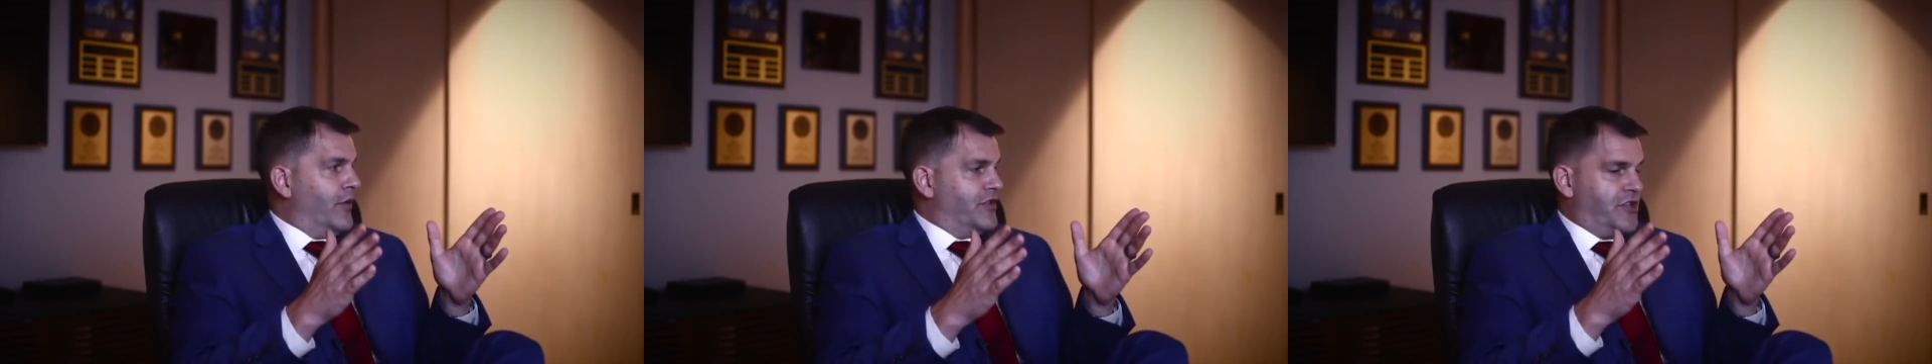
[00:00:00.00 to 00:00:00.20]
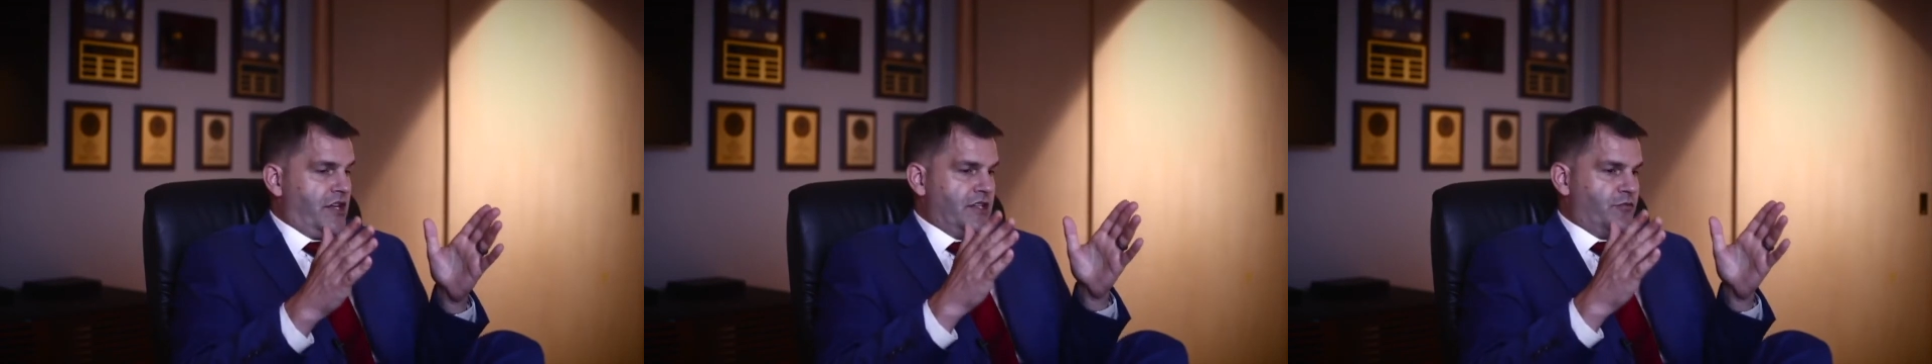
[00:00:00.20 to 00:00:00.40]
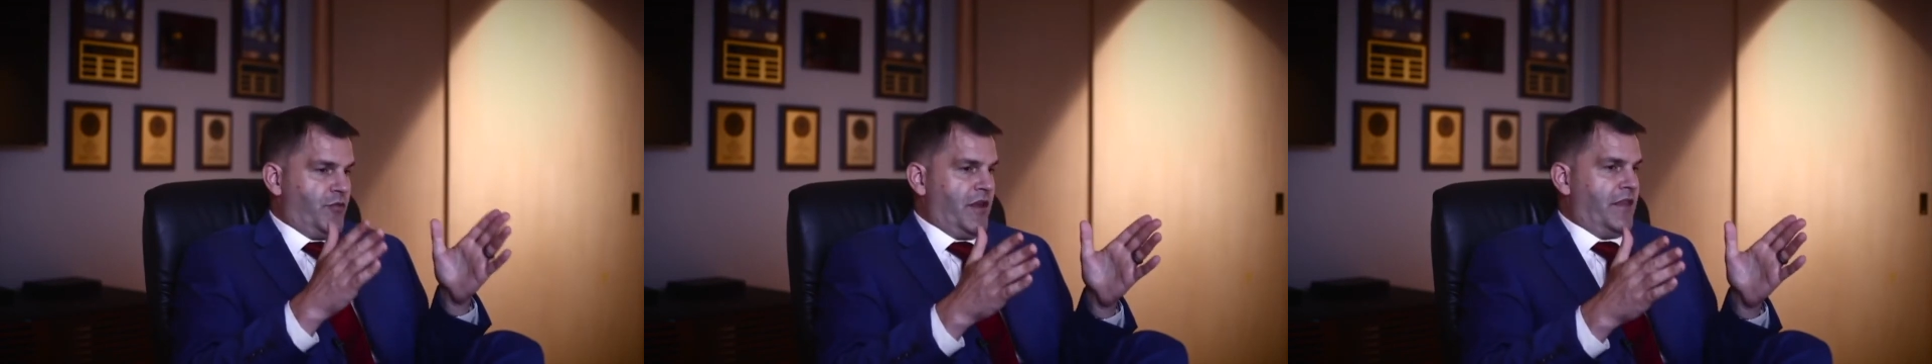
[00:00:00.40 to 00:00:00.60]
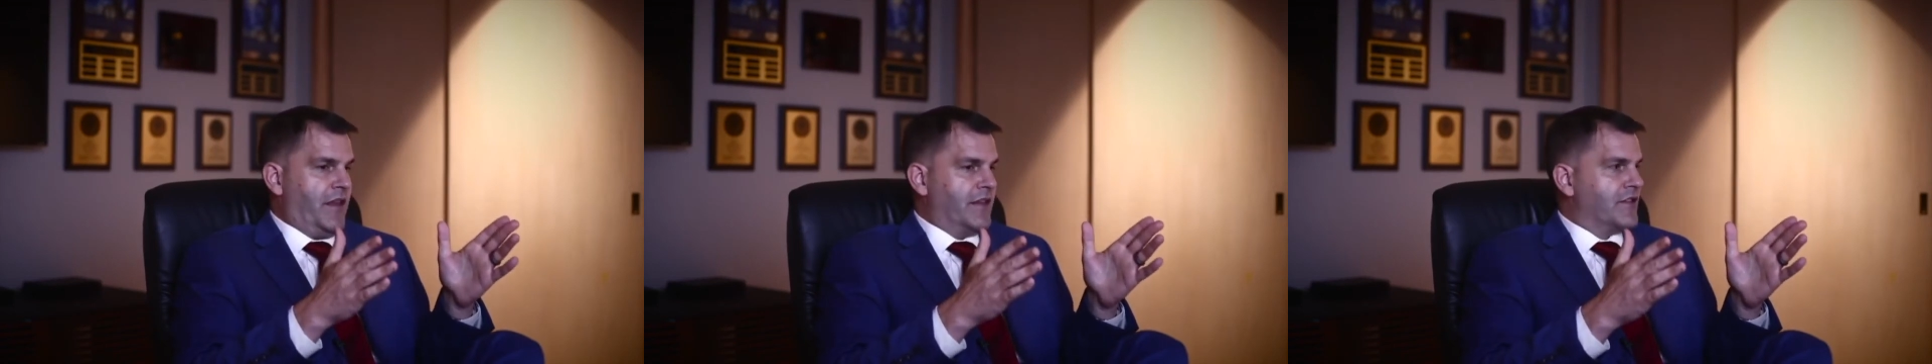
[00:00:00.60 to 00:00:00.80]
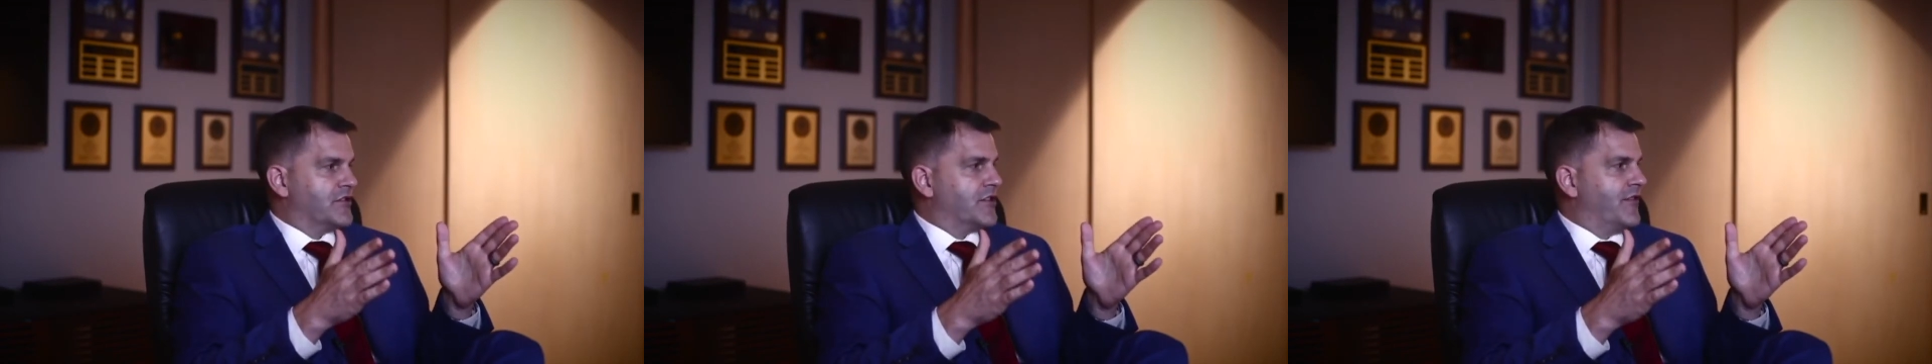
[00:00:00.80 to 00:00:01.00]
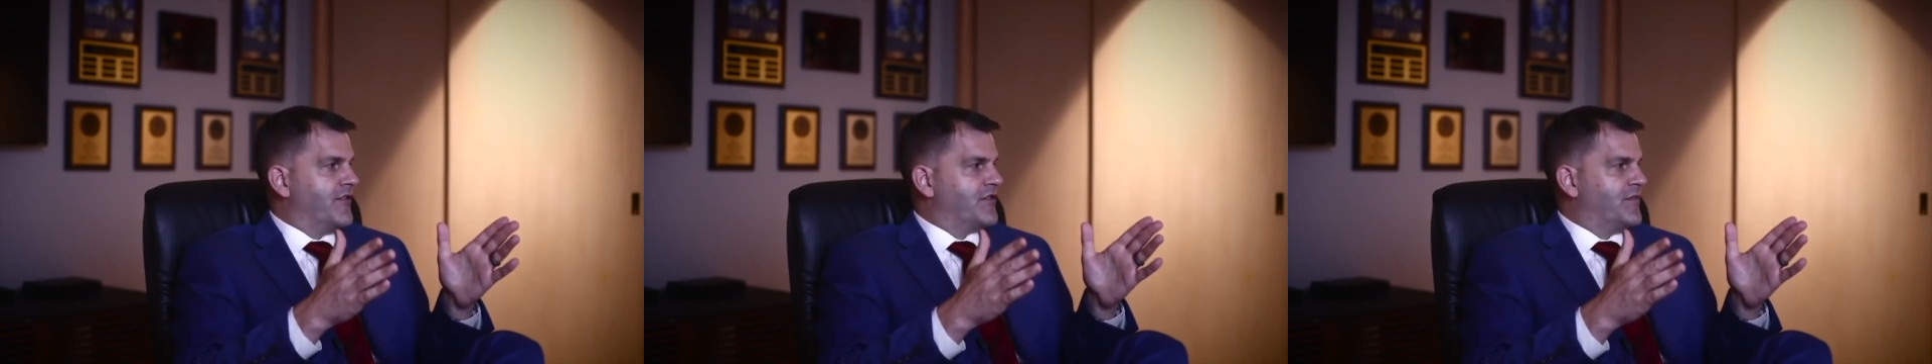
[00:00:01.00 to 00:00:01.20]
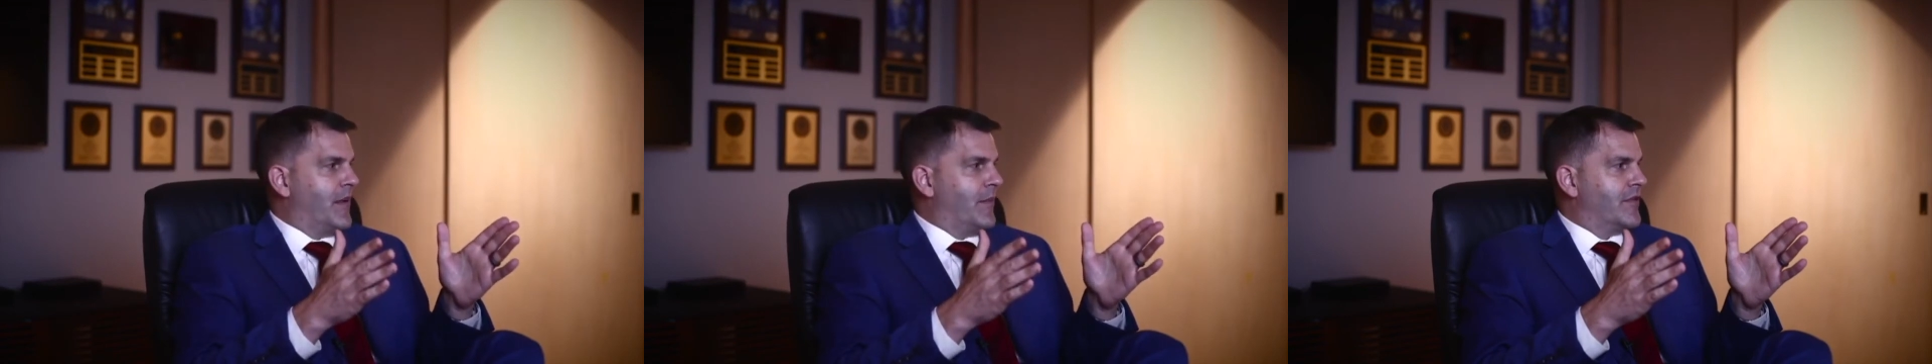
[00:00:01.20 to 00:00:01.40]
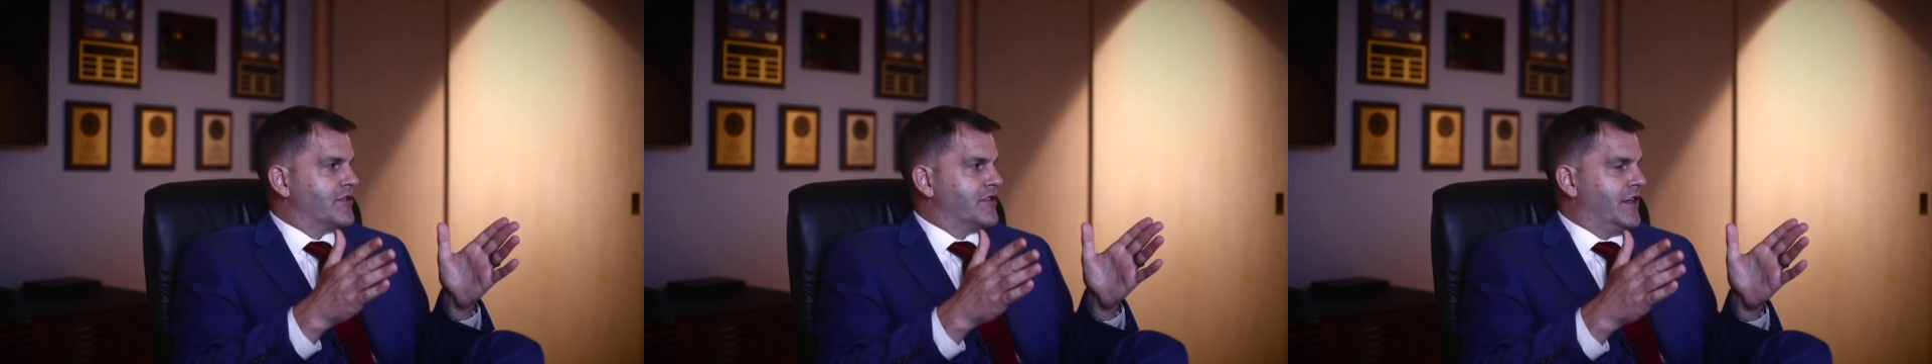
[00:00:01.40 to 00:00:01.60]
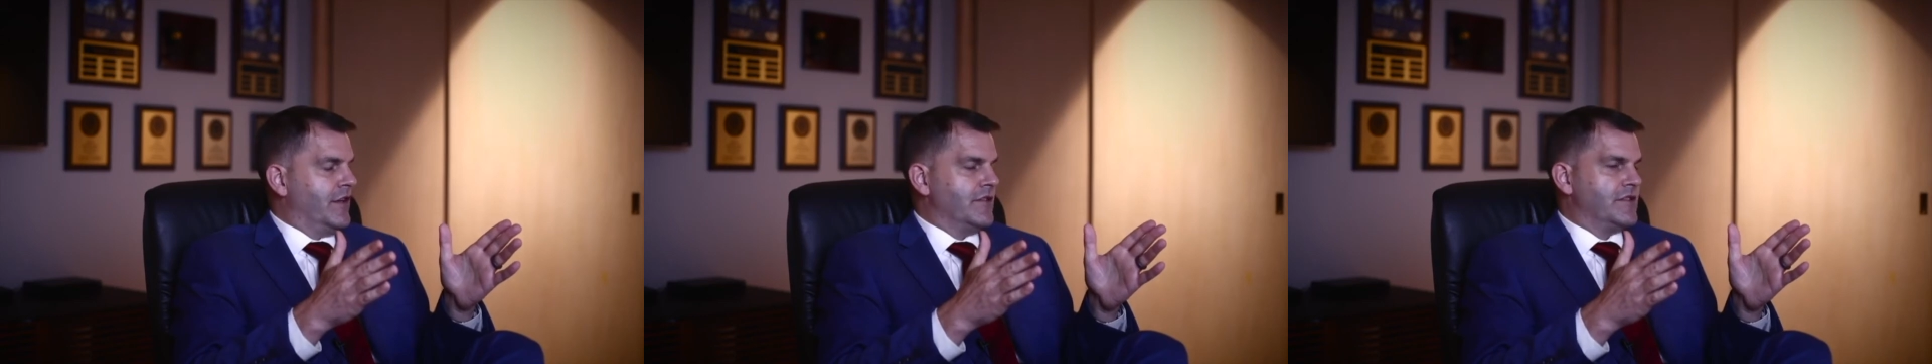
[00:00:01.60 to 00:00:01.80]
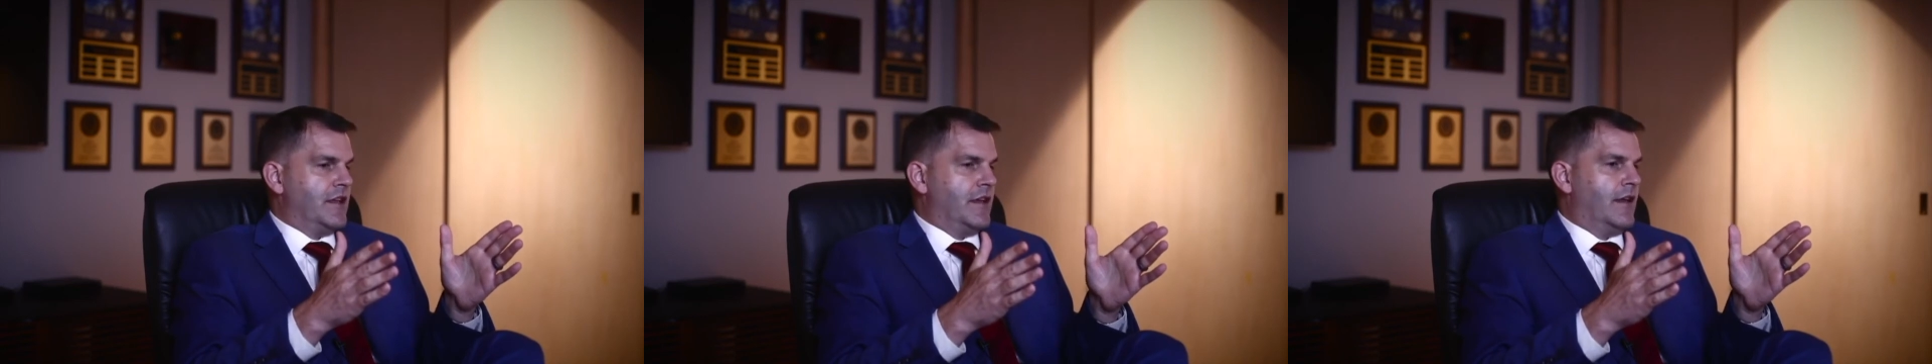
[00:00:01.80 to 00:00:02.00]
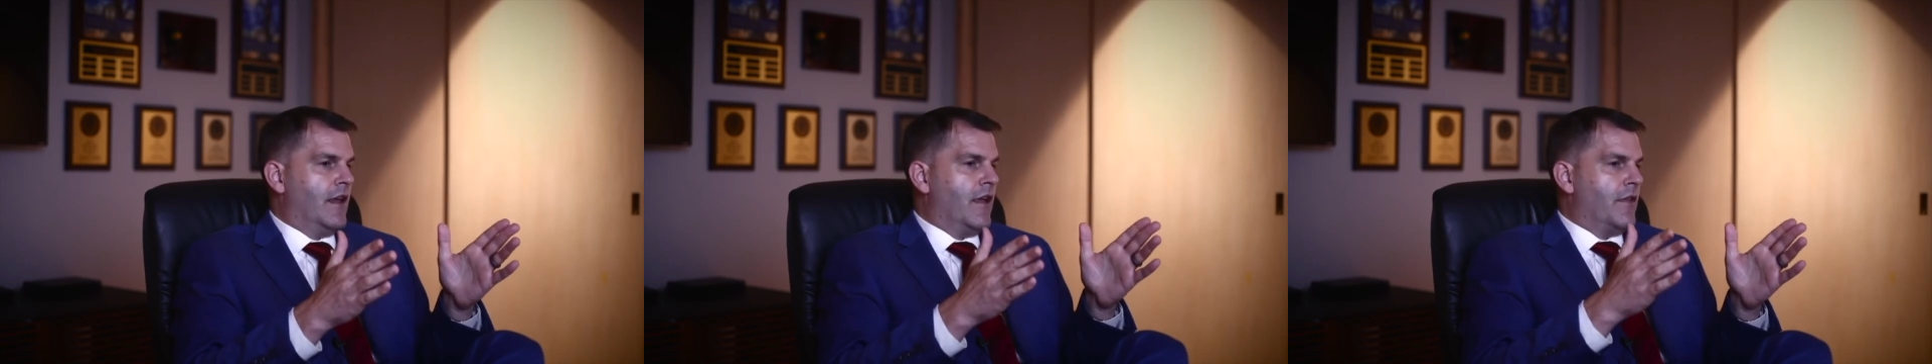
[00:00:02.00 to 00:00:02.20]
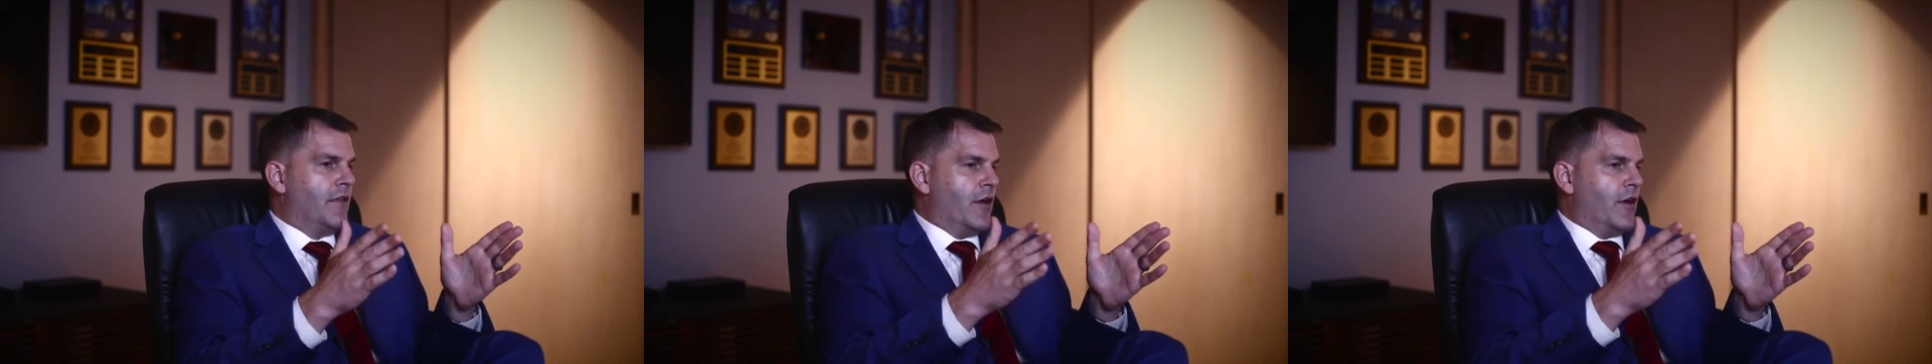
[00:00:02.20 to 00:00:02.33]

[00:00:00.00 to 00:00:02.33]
which is we think the service member is guilty,